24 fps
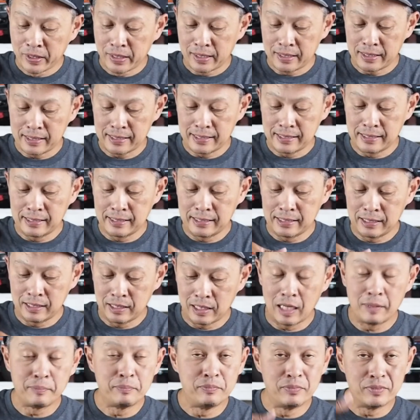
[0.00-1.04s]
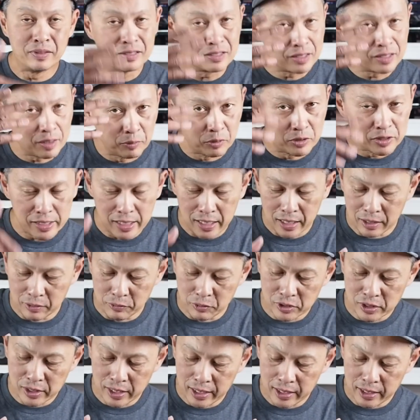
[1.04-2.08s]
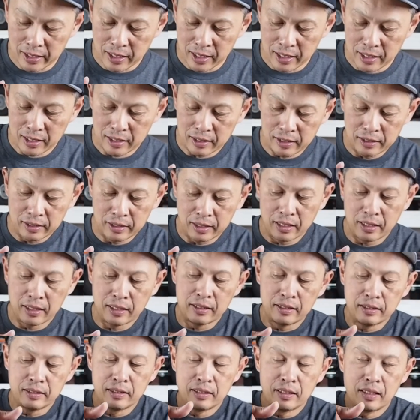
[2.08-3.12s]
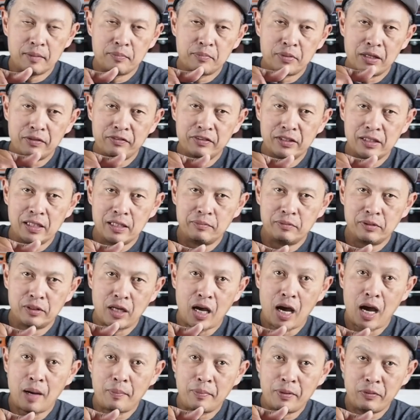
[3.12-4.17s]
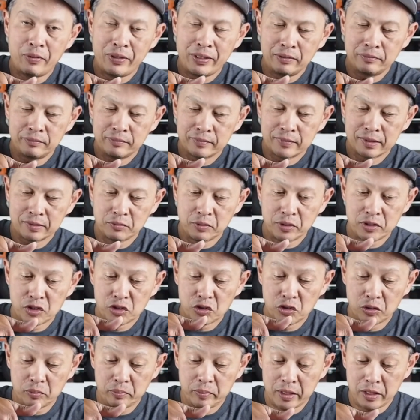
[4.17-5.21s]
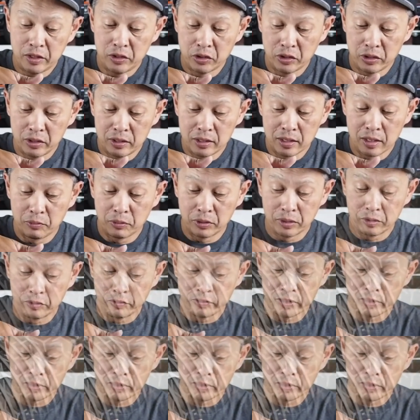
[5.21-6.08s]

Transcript: Uh, I, someone said it was a, a, a private labeled Hobbywing, which could be good. I wonder if it's